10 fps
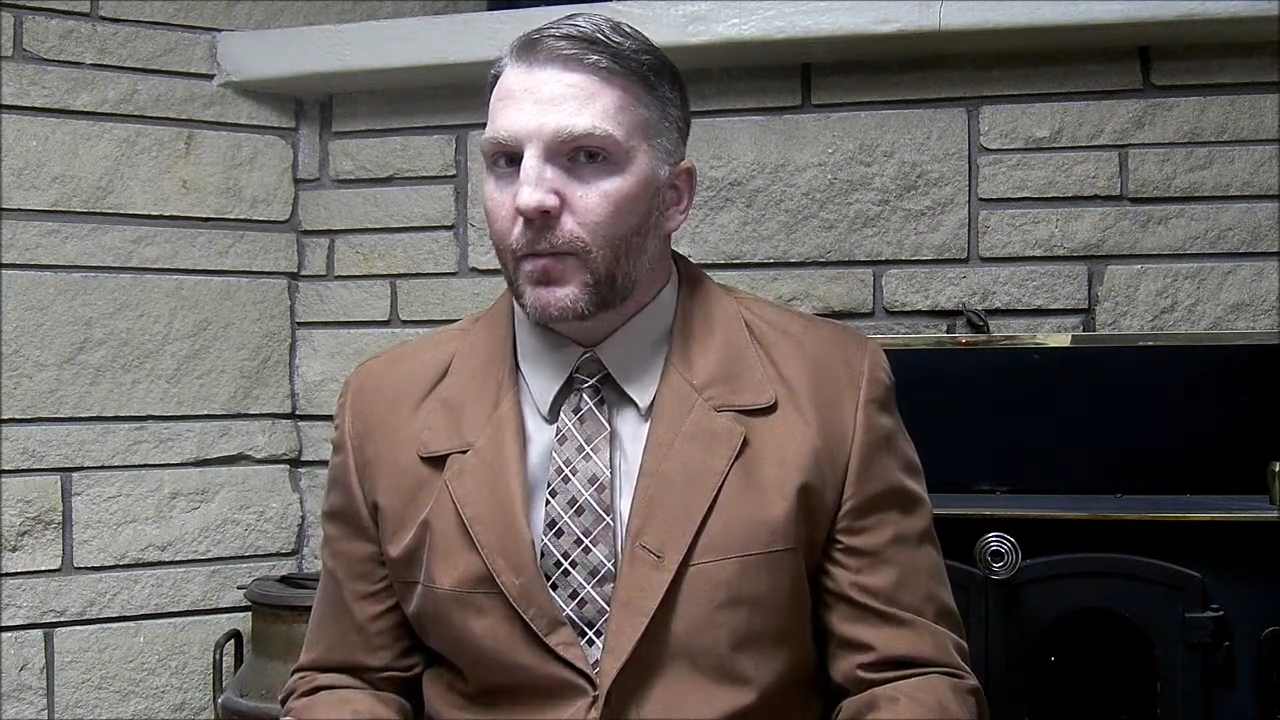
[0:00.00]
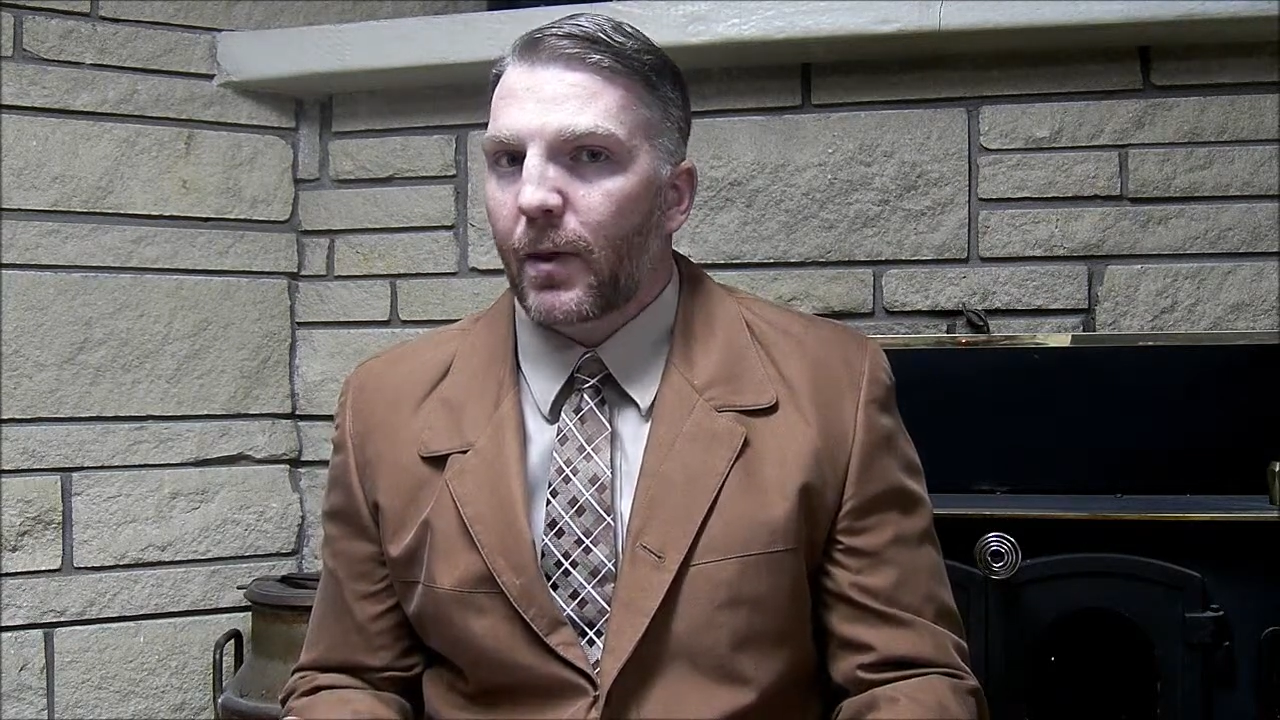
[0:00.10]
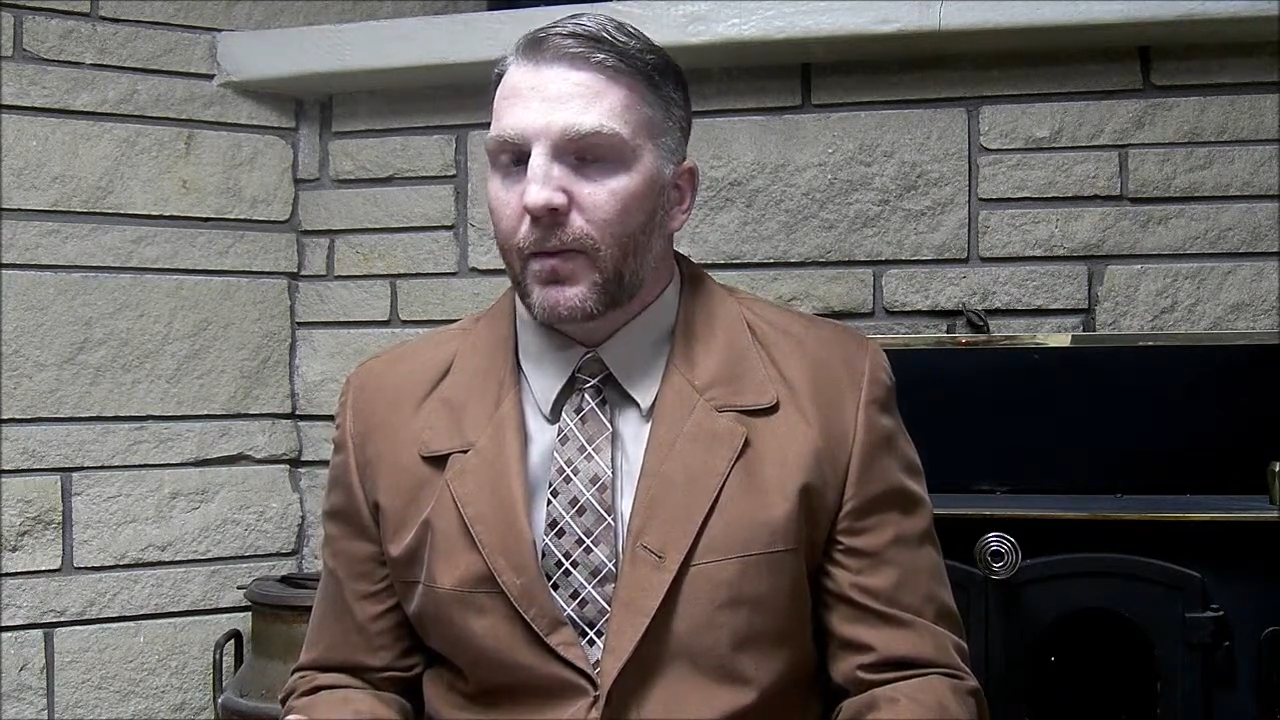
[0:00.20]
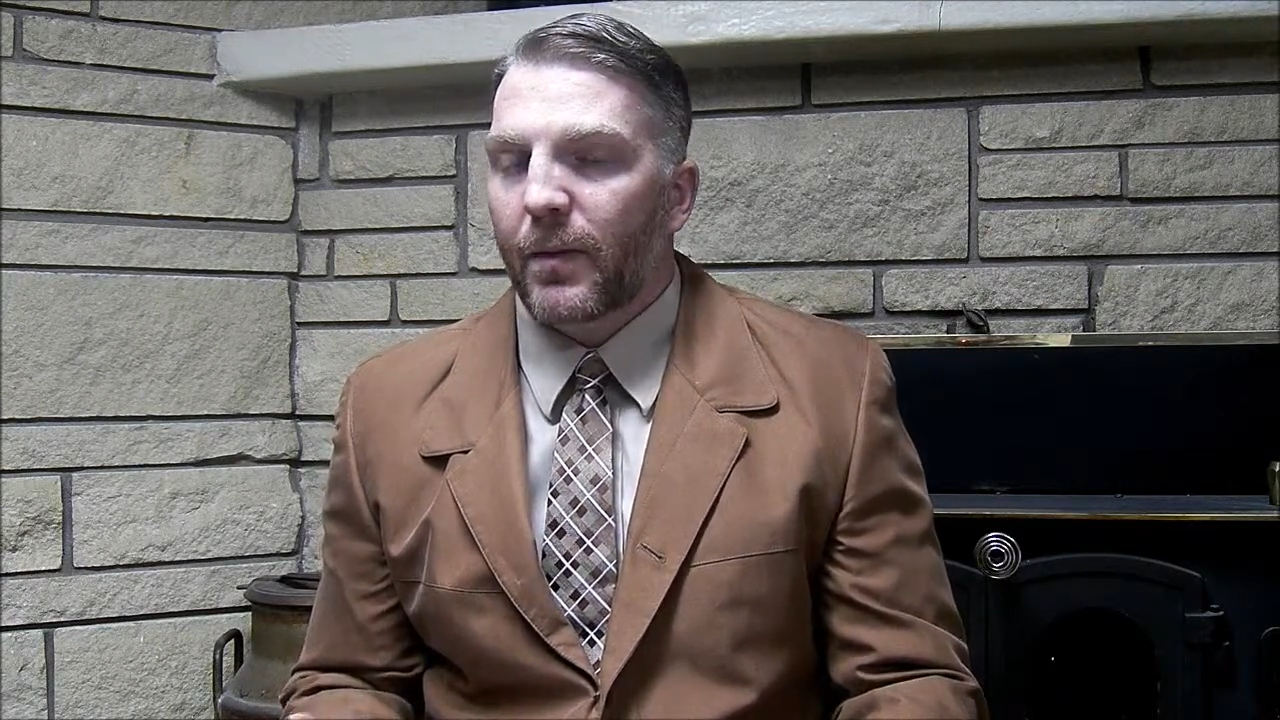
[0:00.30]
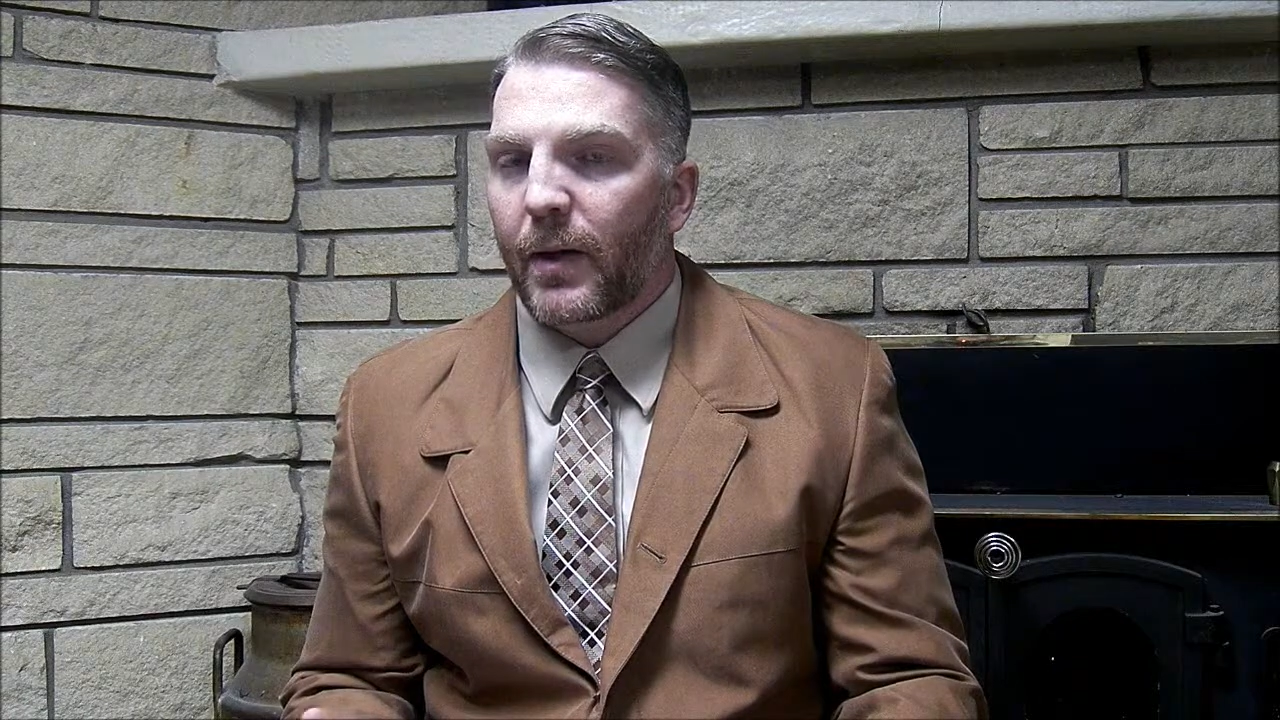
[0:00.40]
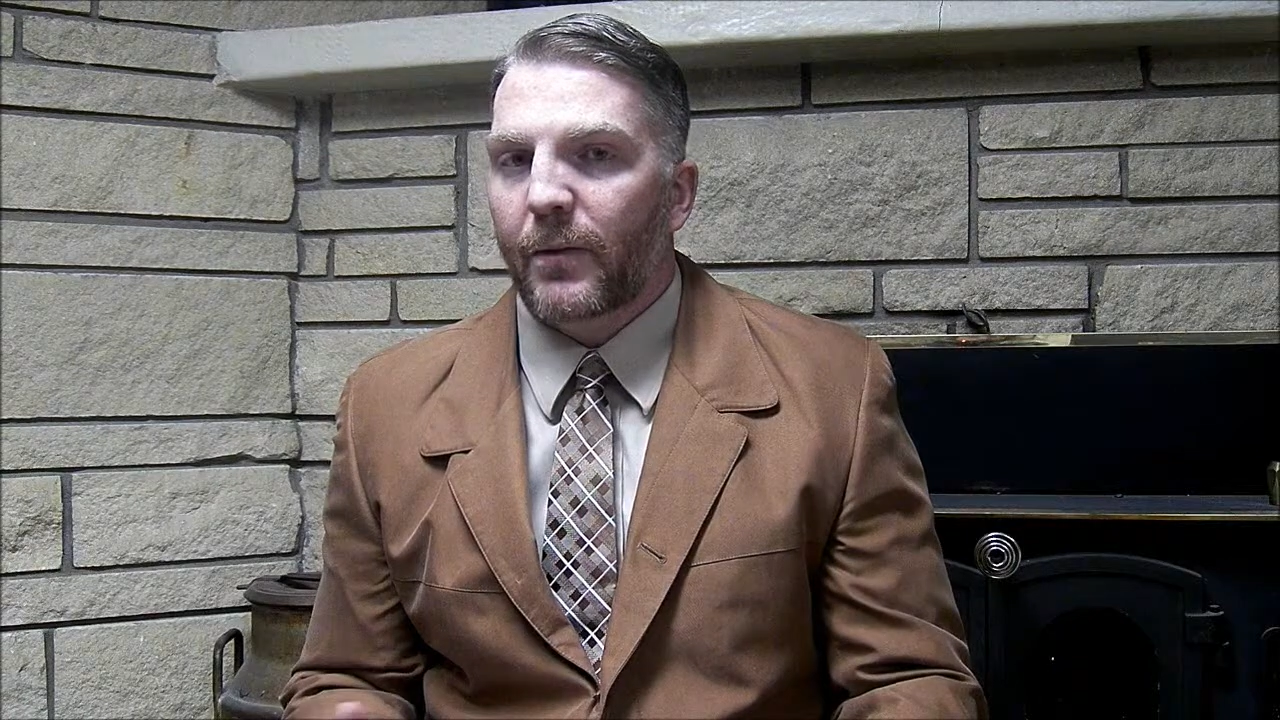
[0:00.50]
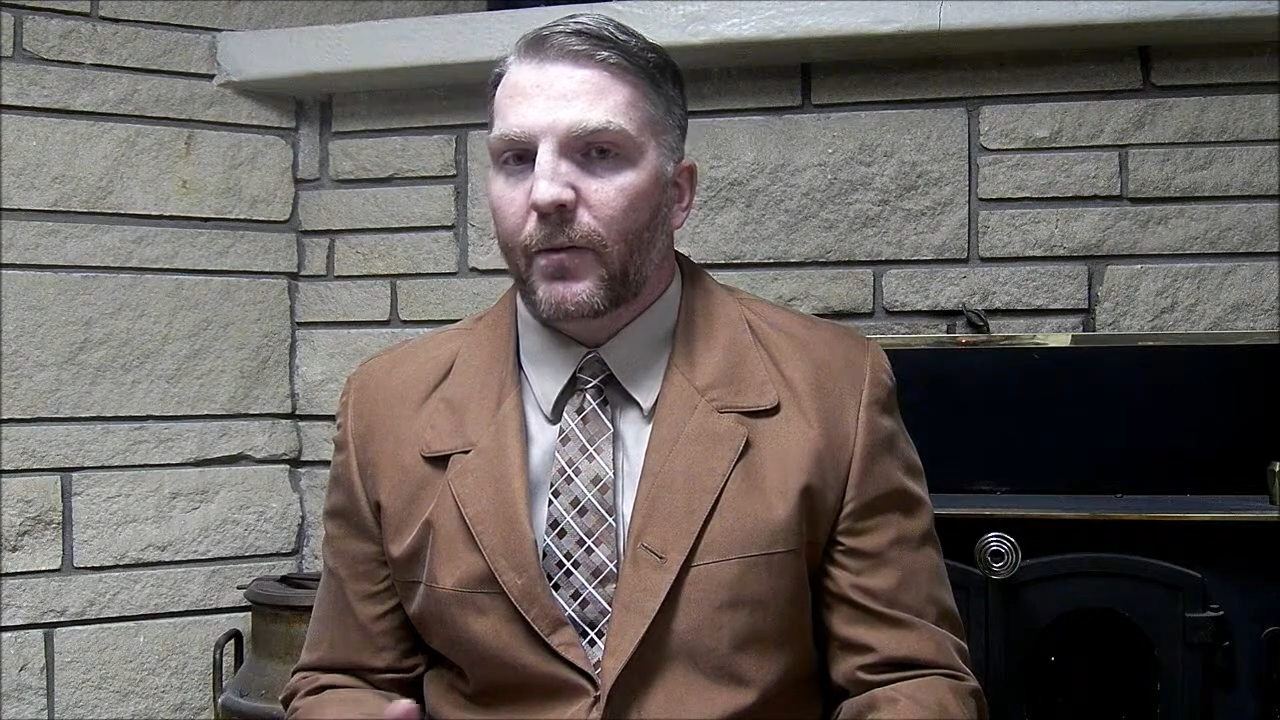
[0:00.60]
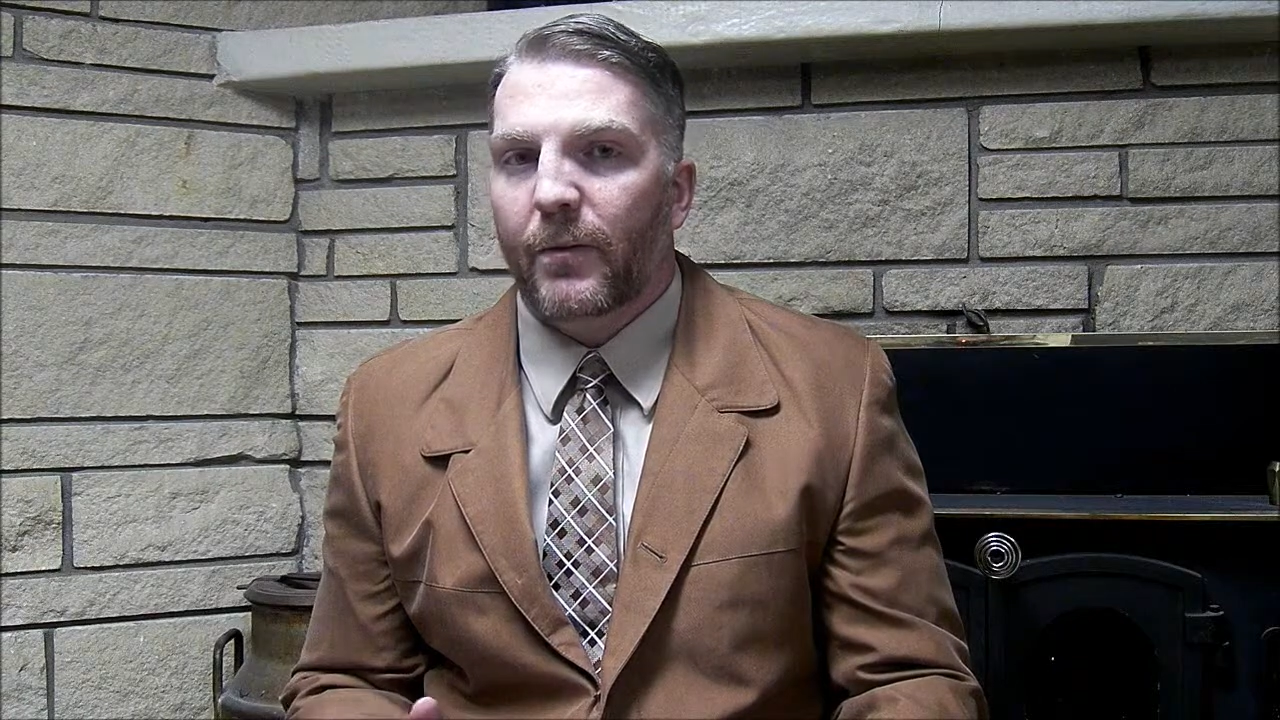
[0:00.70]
qualify for